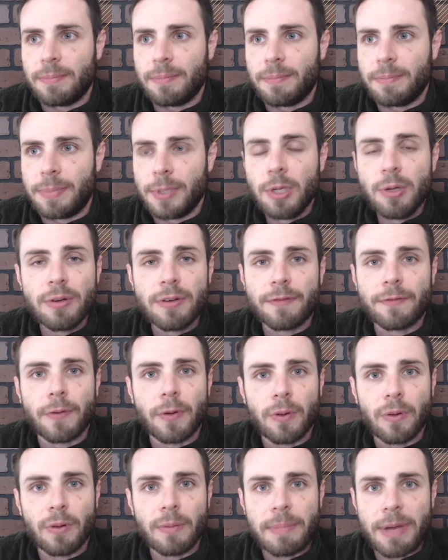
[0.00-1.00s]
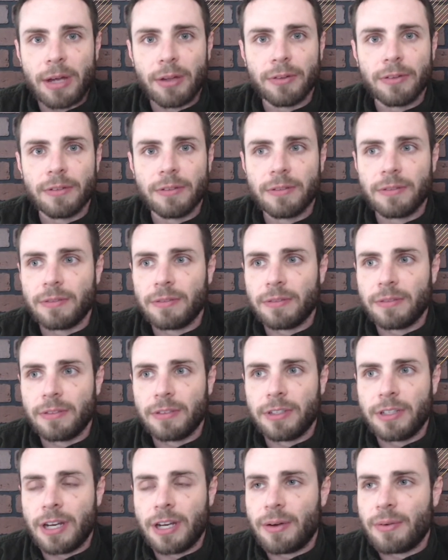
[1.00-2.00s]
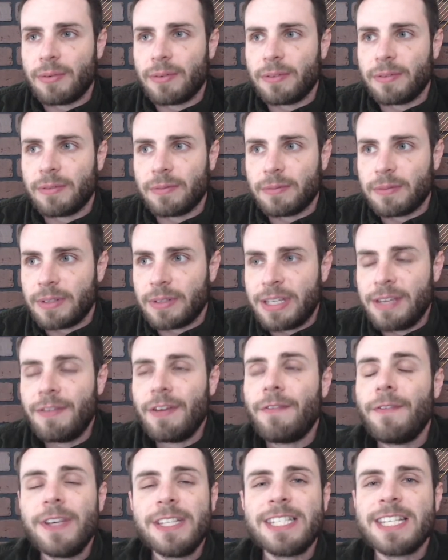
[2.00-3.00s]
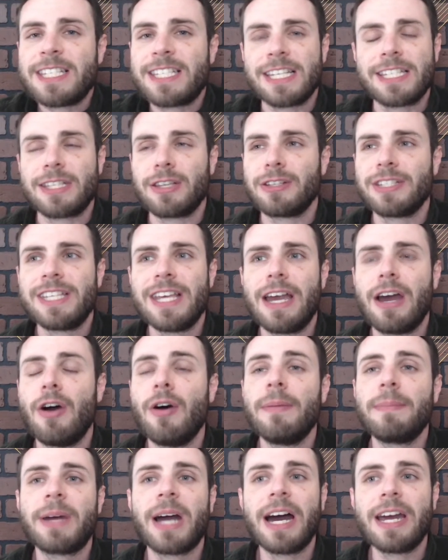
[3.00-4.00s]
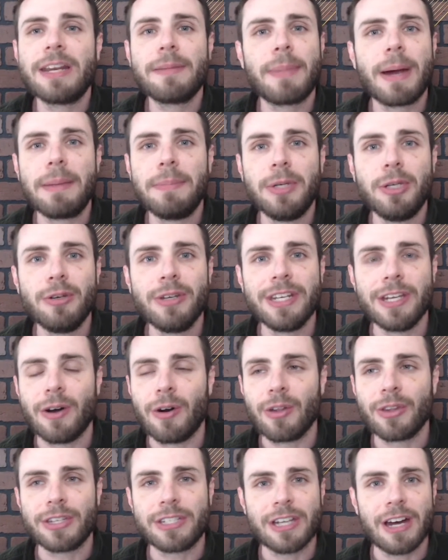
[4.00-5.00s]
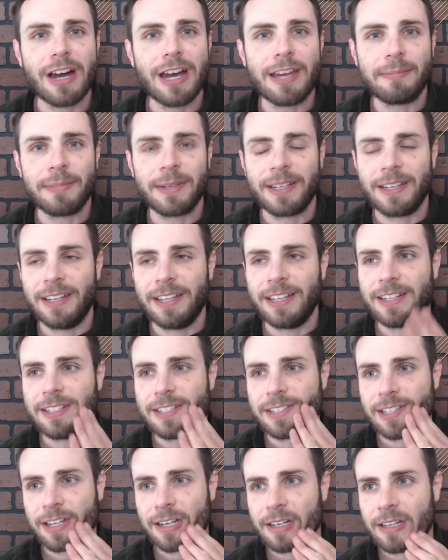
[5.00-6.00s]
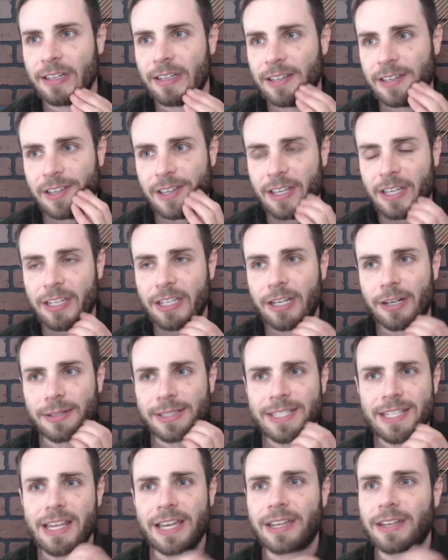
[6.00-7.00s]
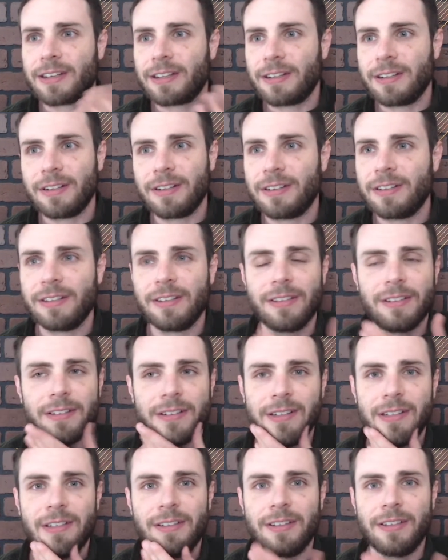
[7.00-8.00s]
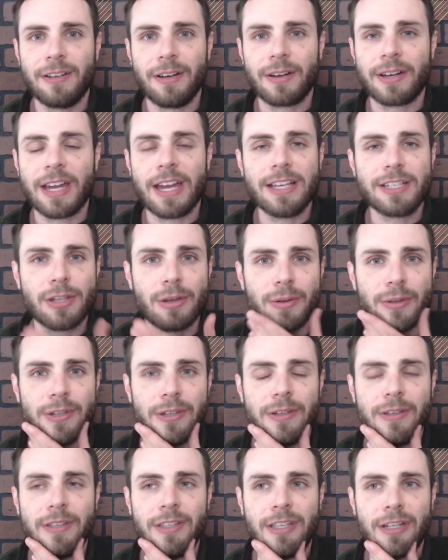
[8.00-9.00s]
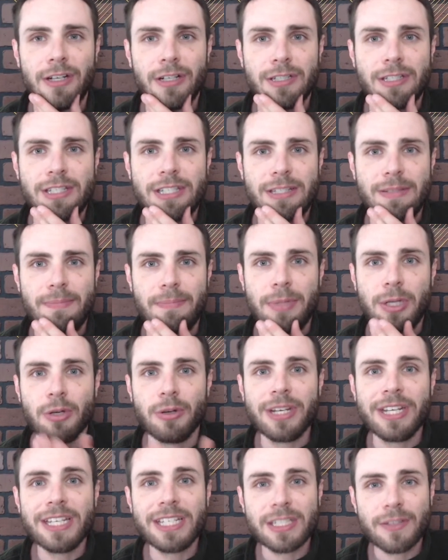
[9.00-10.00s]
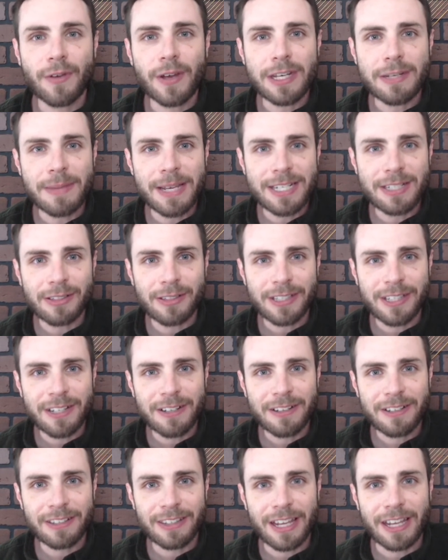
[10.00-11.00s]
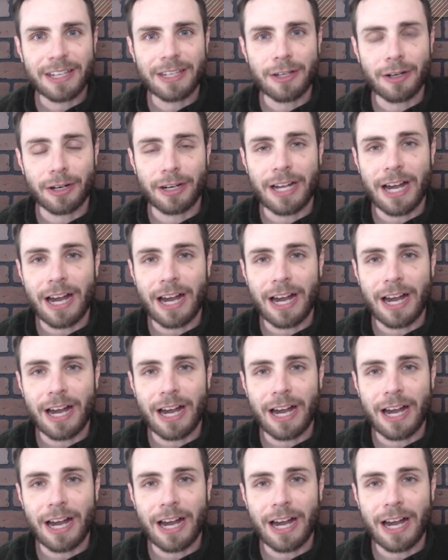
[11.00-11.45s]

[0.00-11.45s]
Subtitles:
beautiful about, even physicists, they'll say, oh, I'm guided by beauty all the time. And, it's like, okay, so there's beauty is fundamental here. Like your